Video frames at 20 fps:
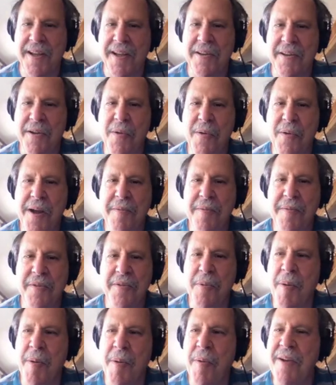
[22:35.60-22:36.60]
And you know what?
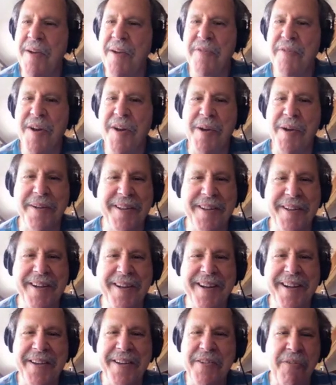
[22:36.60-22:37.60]
So my wife and I would
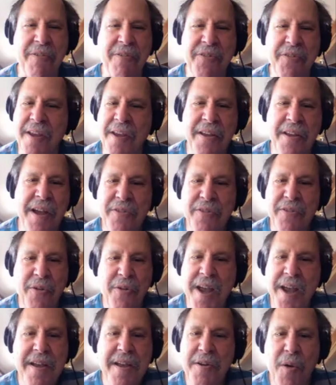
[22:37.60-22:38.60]
look at each other and say, so,
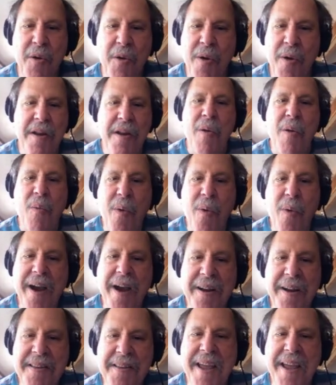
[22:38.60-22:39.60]
hey, you know what? We're
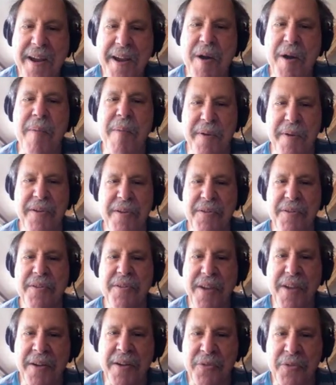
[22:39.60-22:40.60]
going to take our
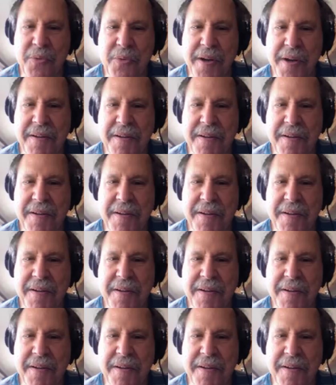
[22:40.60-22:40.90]
business elsewhere.